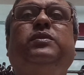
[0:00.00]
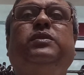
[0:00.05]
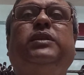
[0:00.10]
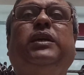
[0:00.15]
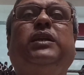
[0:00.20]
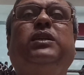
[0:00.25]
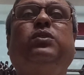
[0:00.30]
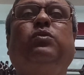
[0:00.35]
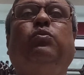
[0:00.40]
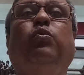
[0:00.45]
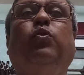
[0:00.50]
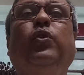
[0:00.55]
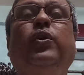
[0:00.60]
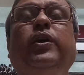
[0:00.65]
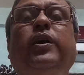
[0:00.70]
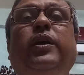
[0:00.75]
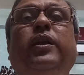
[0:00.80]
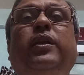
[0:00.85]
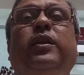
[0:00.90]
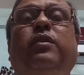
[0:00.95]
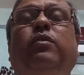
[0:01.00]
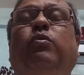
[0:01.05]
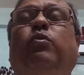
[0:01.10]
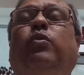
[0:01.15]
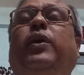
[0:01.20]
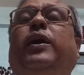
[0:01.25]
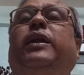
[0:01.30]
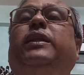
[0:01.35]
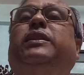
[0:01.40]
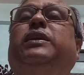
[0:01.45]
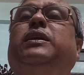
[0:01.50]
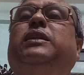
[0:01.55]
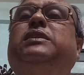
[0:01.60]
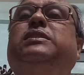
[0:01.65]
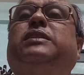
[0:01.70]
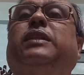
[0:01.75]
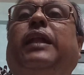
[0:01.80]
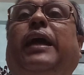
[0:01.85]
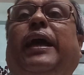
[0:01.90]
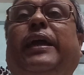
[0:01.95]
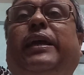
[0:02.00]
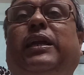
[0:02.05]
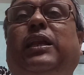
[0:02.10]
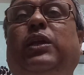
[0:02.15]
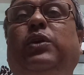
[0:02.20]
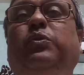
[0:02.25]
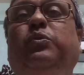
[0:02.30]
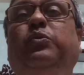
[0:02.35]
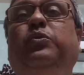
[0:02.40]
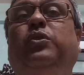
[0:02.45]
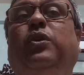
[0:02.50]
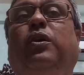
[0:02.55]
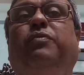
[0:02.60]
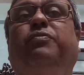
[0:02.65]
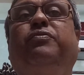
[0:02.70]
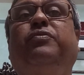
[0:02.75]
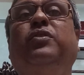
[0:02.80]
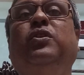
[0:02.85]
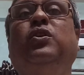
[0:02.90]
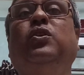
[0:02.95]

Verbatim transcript: that where, where there is likelihood of